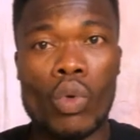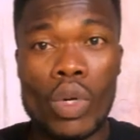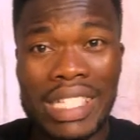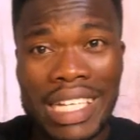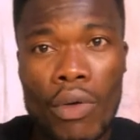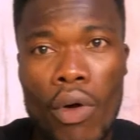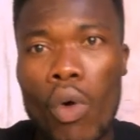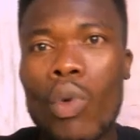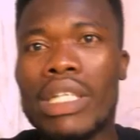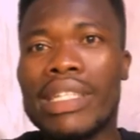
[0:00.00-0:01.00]
Or the second
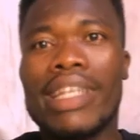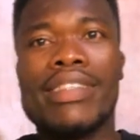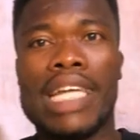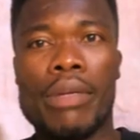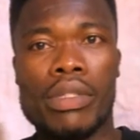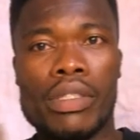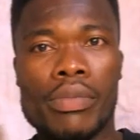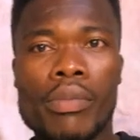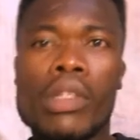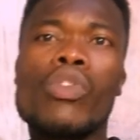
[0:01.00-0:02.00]
cockle one 3 times.
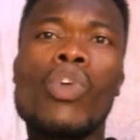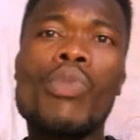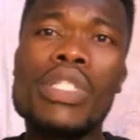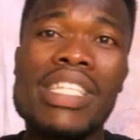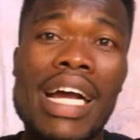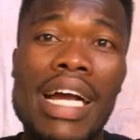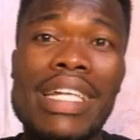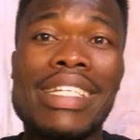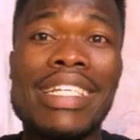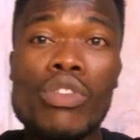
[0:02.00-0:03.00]
No more tra,
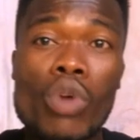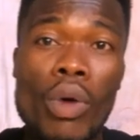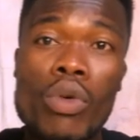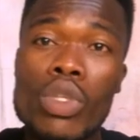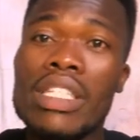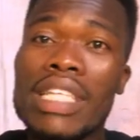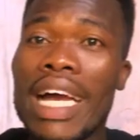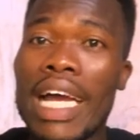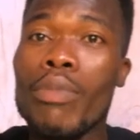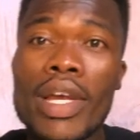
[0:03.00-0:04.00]
this or no senior
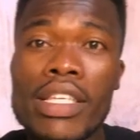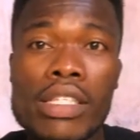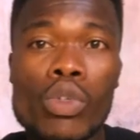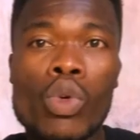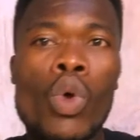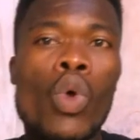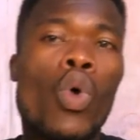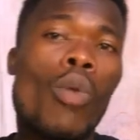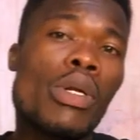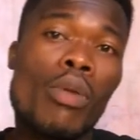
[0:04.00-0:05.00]
high boys, no,
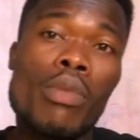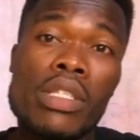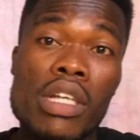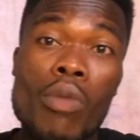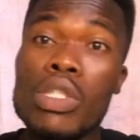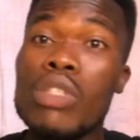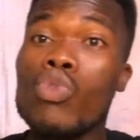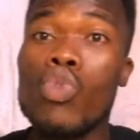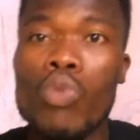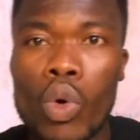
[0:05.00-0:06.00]
almost the almost almost in
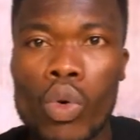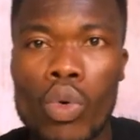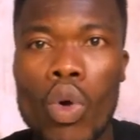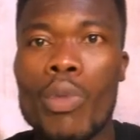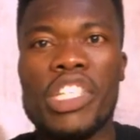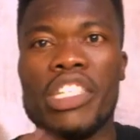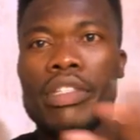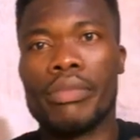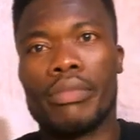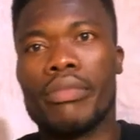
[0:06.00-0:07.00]
school room, almost shit.